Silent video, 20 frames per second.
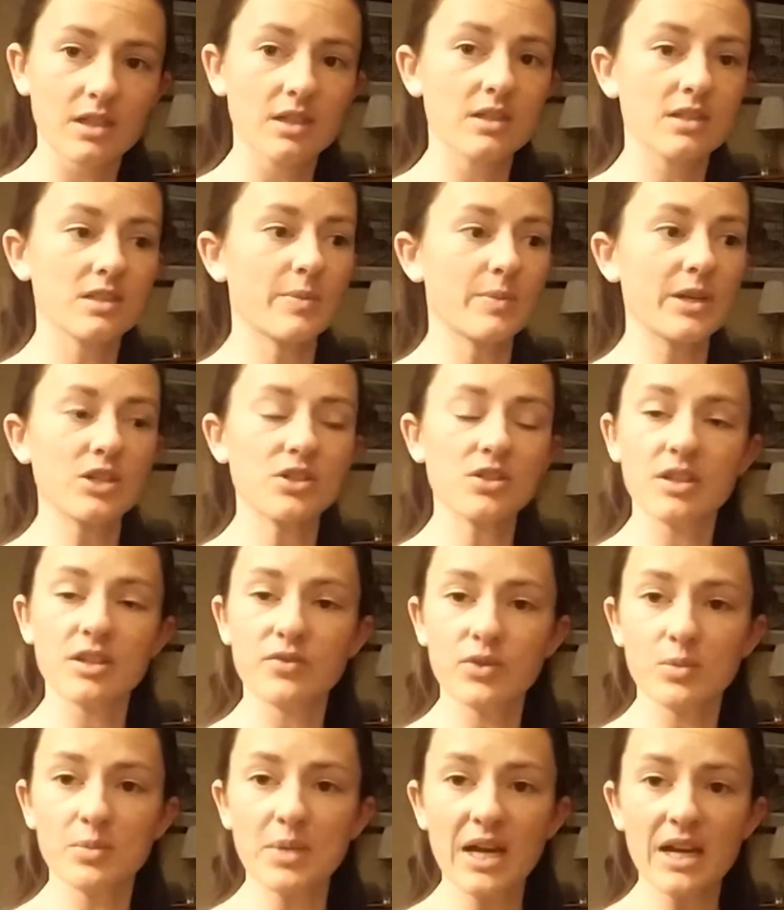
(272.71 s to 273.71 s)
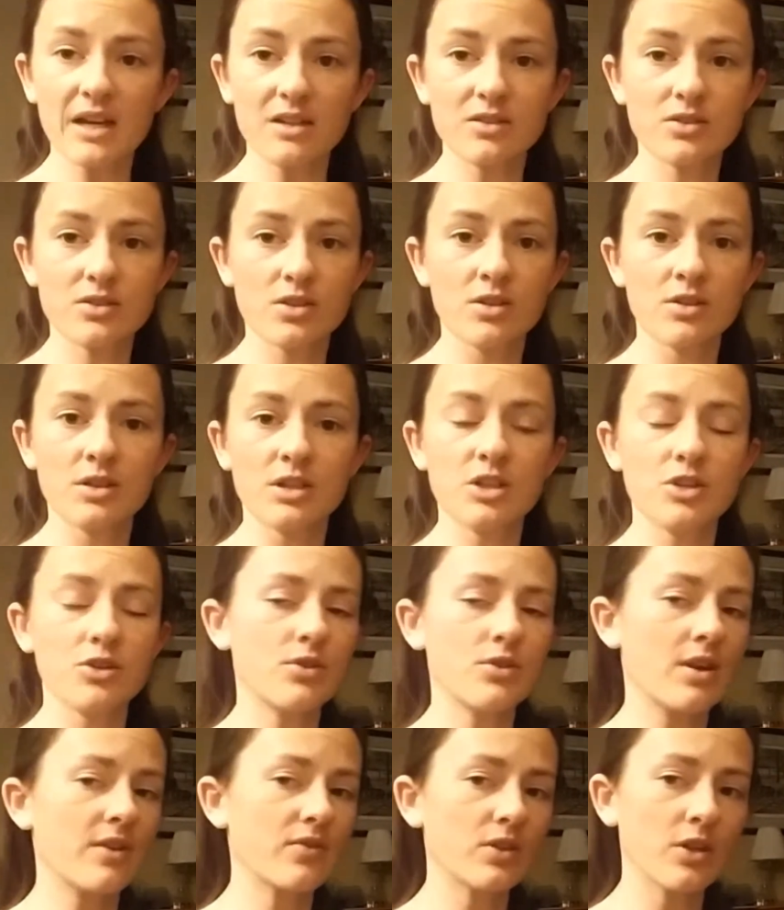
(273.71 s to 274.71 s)
especially if your back is turned and you
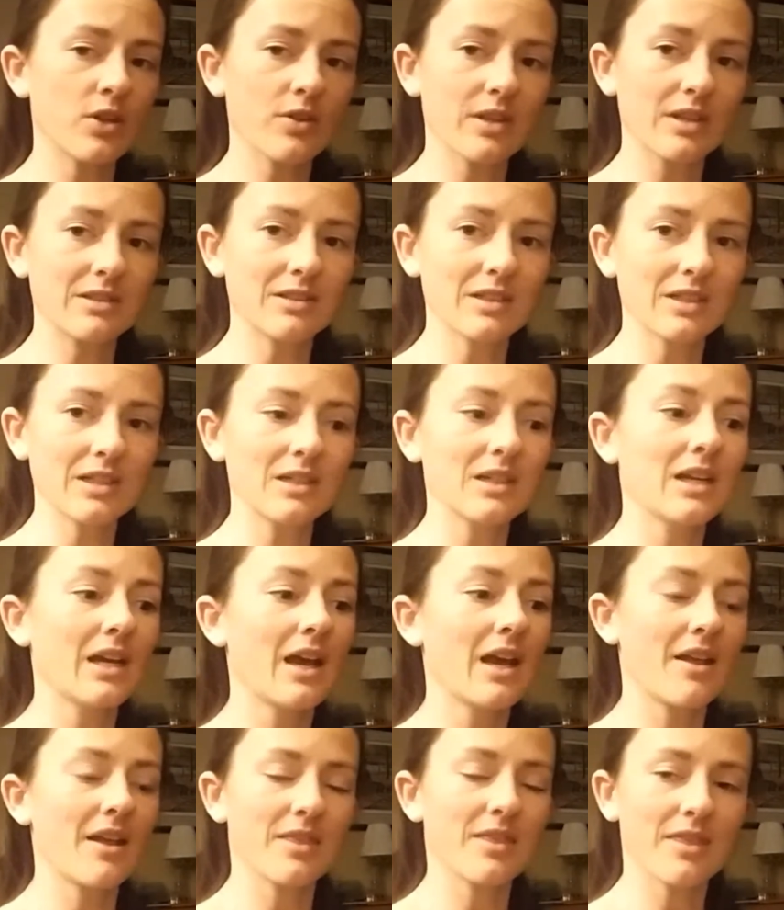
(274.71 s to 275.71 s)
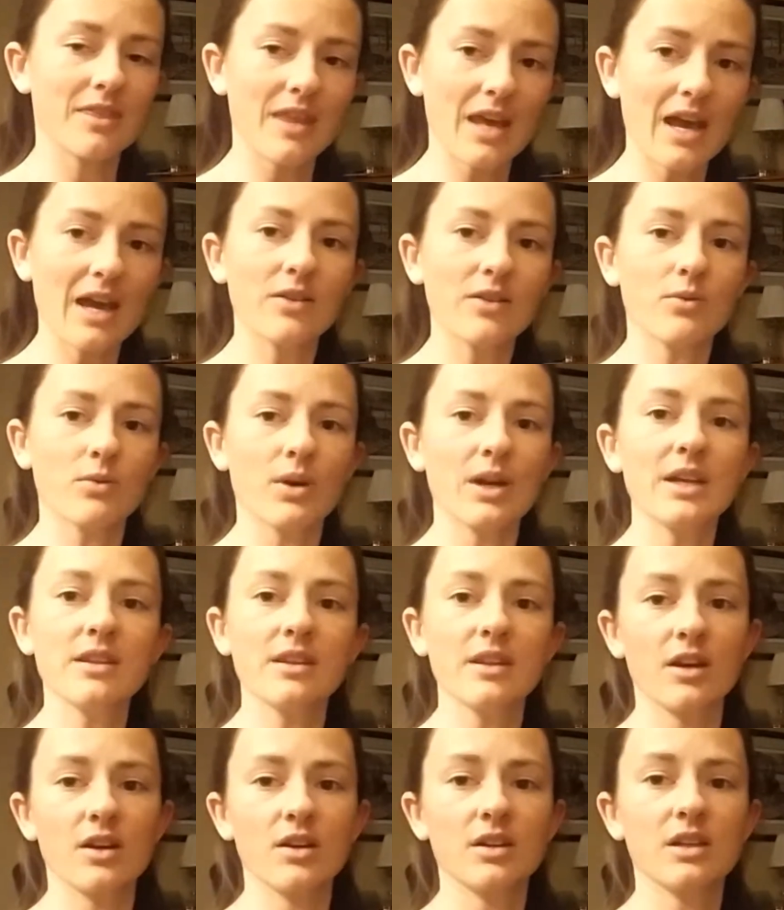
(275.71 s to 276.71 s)
never know they did it, and that right
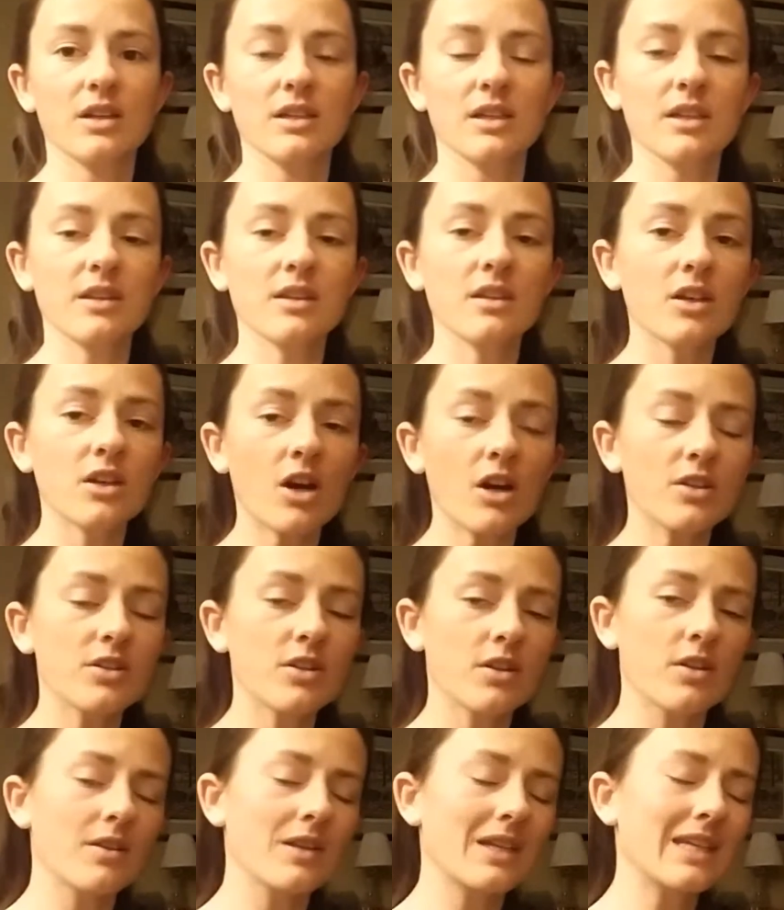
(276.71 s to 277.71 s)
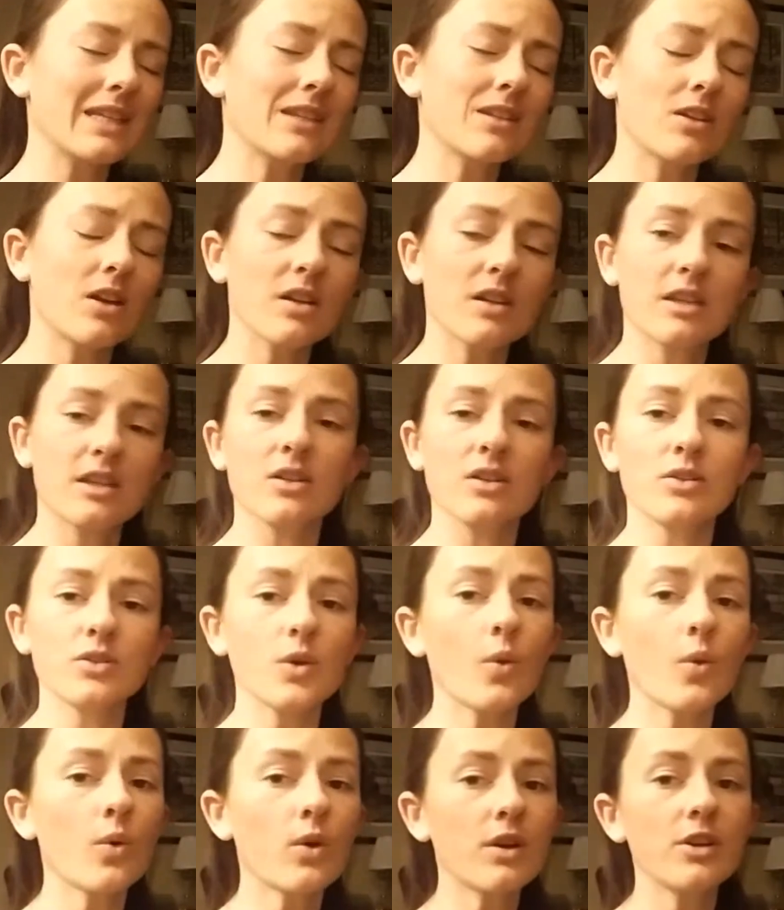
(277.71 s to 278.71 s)
there can get the dog killed,
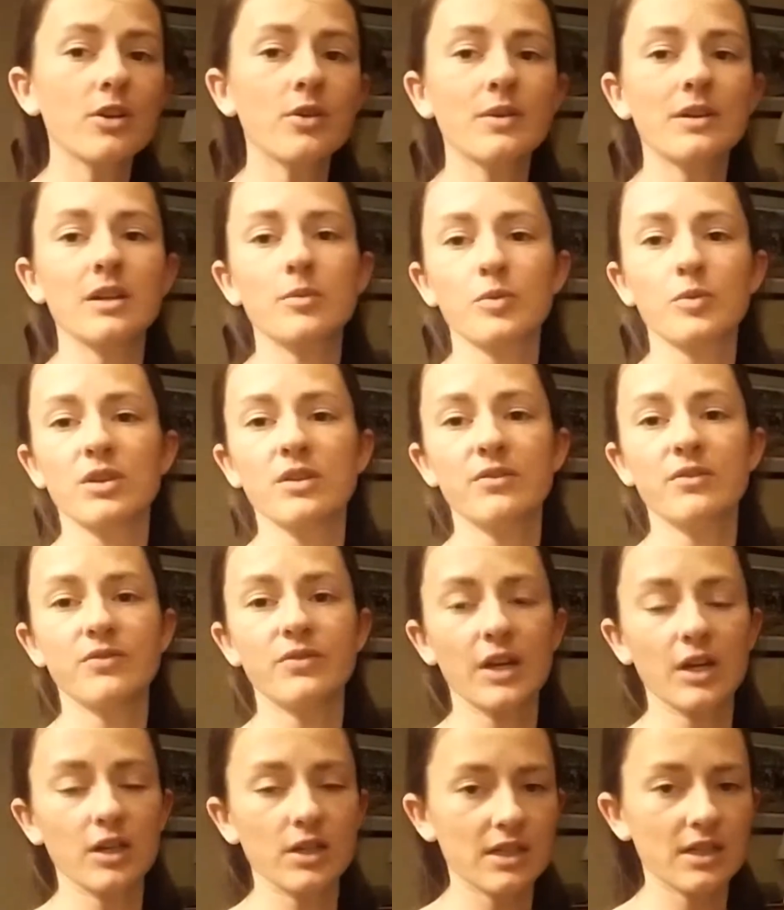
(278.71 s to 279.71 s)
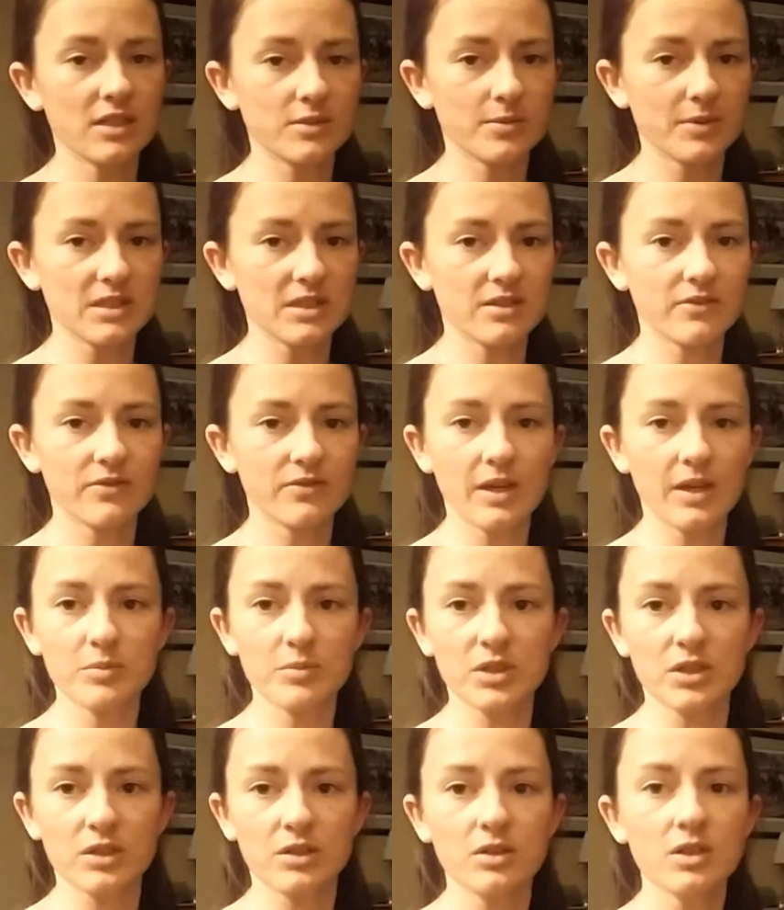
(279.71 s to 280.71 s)
or you end up with a very expensive vet
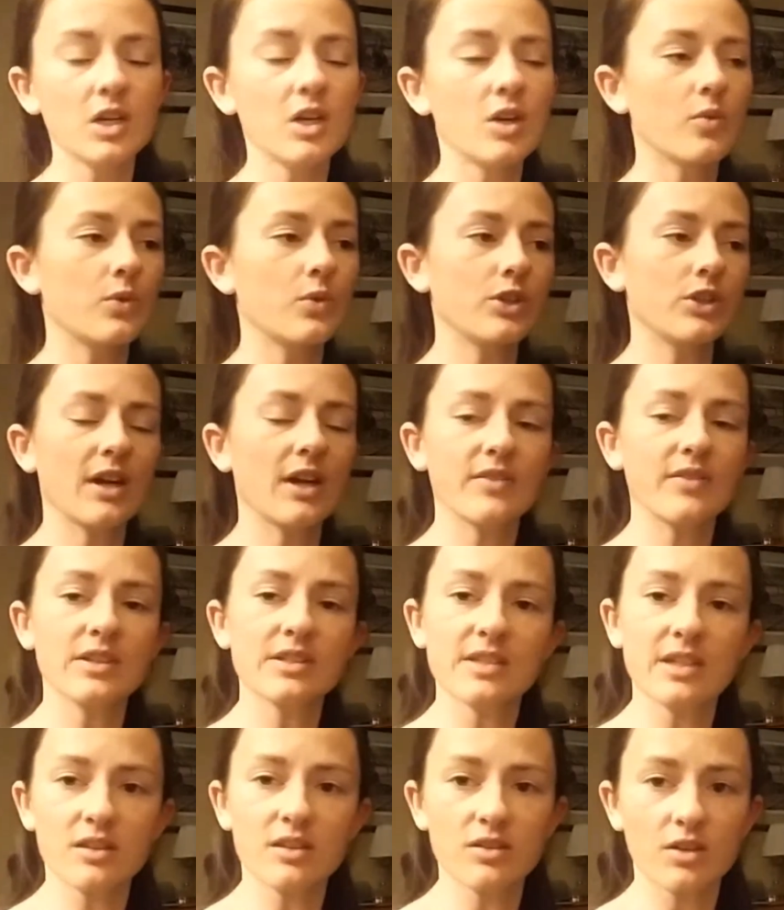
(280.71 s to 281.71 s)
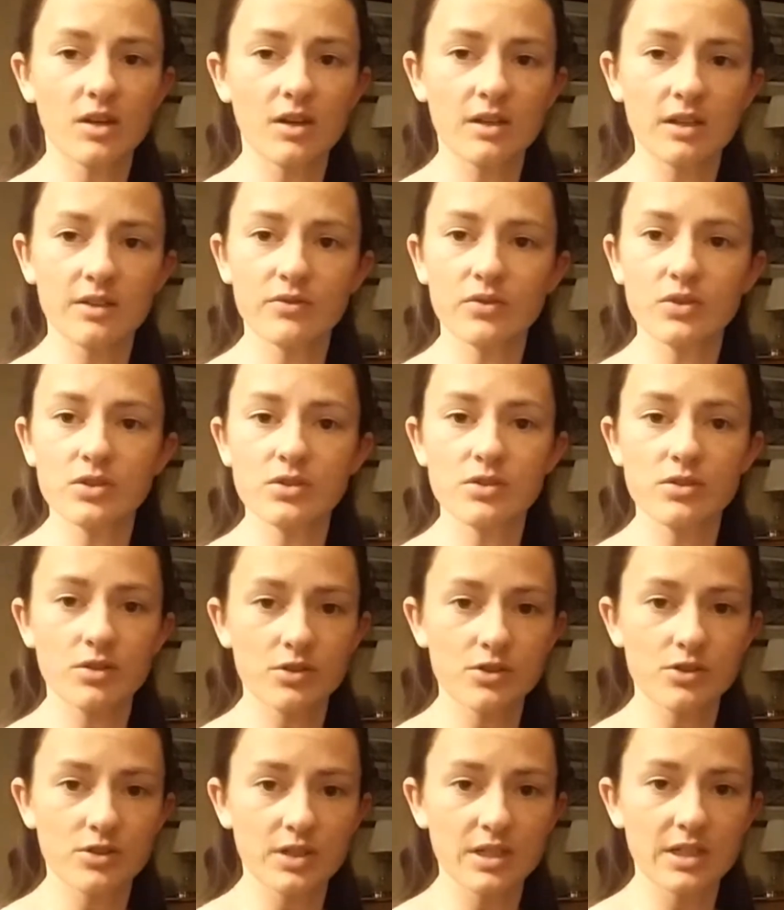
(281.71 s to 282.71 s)
bill when you're having to take the dog in for
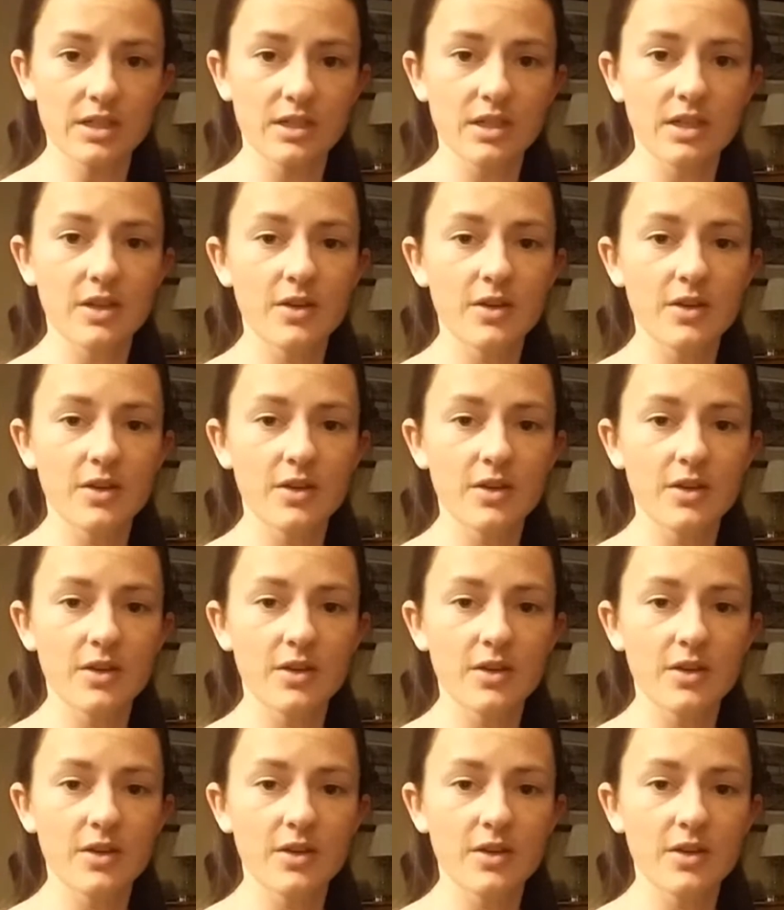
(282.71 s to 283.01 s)
surgery.